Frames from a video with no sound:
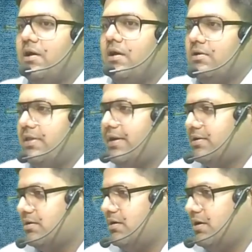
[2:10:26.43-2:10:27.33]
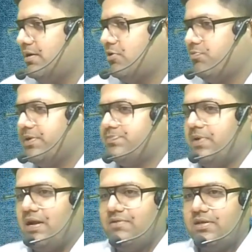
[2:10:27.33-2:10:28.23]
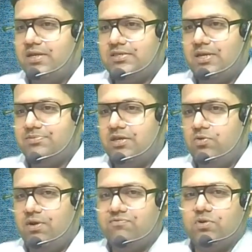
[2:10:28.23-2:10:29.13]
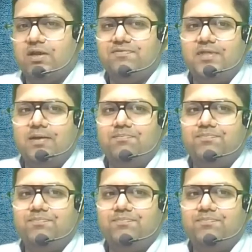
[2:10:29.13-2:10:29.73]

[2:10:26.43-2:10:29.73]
that 100 rupees per hour ke hisab se you have to give them.